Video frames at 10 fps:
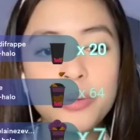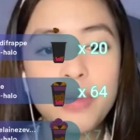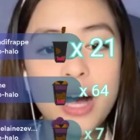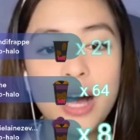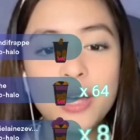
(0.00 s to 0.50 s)
ng
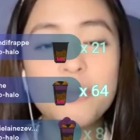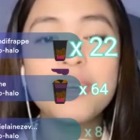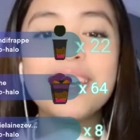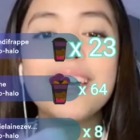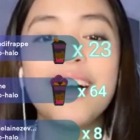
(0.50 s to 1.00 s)
bahay,
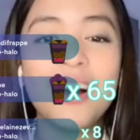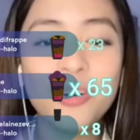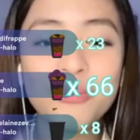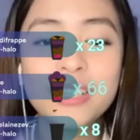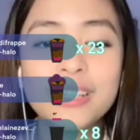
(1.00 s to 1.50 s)
umiiyak
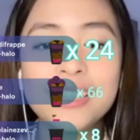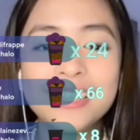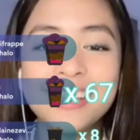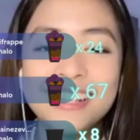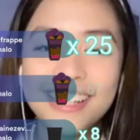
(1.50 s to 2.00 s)
ako pag
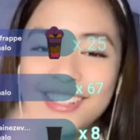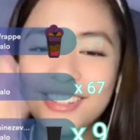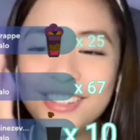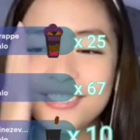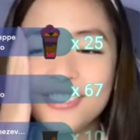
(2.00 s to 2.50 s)
tinitingnan ko
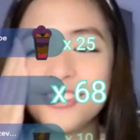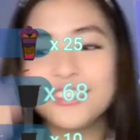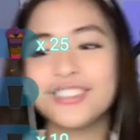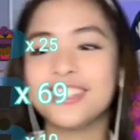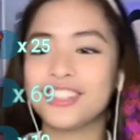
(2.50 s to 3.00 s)
yung photo.
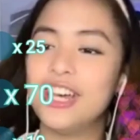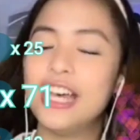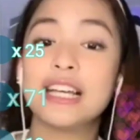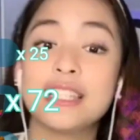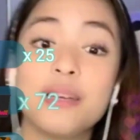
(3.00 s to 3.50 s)

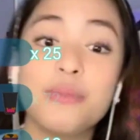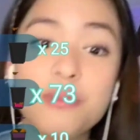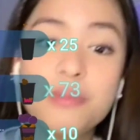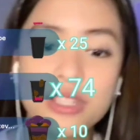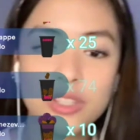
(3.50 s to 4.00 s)
Kasi
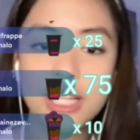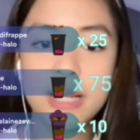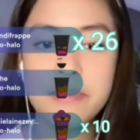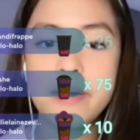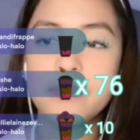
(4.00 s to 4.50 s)
namimiss ko sila
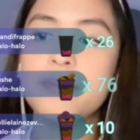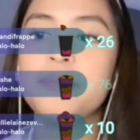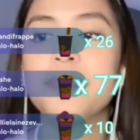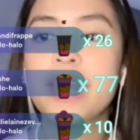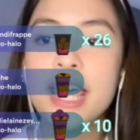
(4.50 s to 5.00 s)
mami.
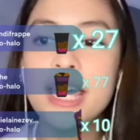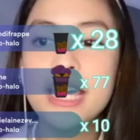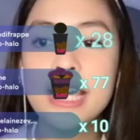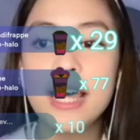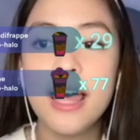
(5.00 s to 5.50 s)

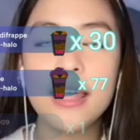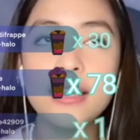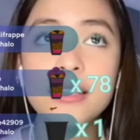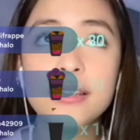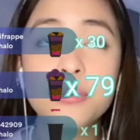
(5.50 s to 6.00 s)

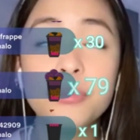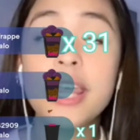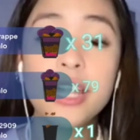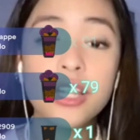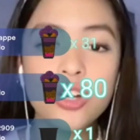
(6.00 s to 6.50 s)
And, but
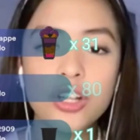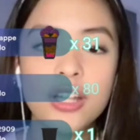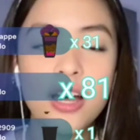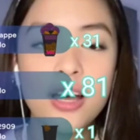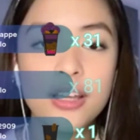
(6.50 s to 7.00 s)
then yun,
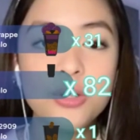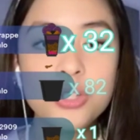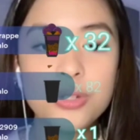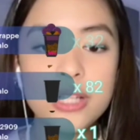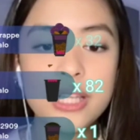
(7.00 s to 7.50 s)

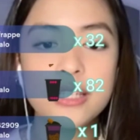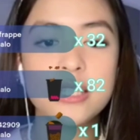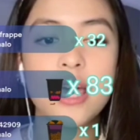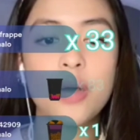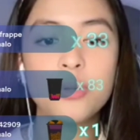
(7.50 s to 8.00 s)
usually kasi
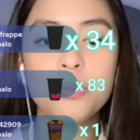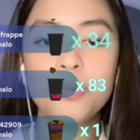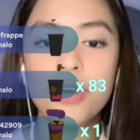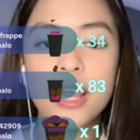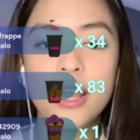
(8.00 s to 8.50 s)
I would
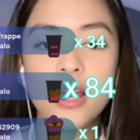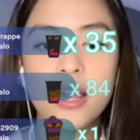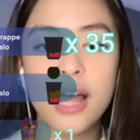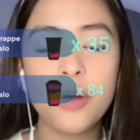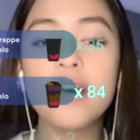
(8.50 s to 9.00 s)
pray,
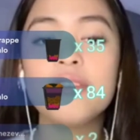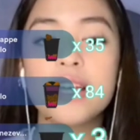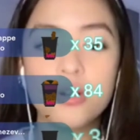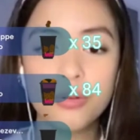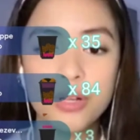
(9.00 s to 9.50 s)
I would have
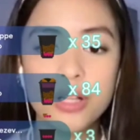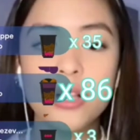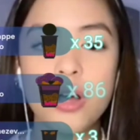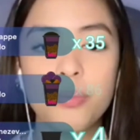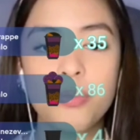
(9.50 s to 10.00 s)
like a really
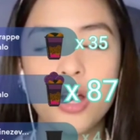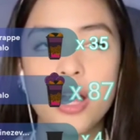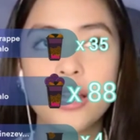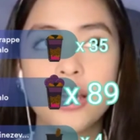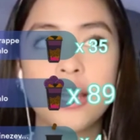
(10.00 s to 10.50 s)
long
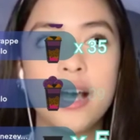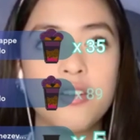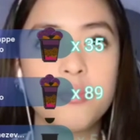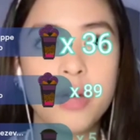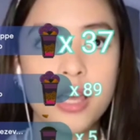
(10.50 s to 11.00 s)
prayer and then I'd
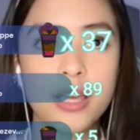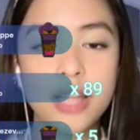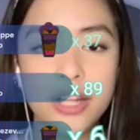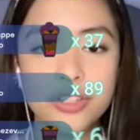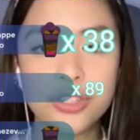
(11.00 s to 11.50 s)
have my
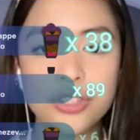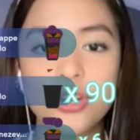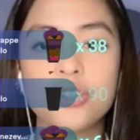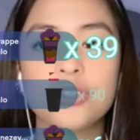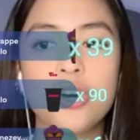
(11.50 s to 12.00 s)
intentions
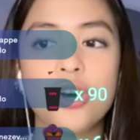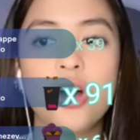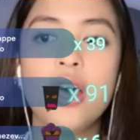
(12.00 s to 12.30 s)
also.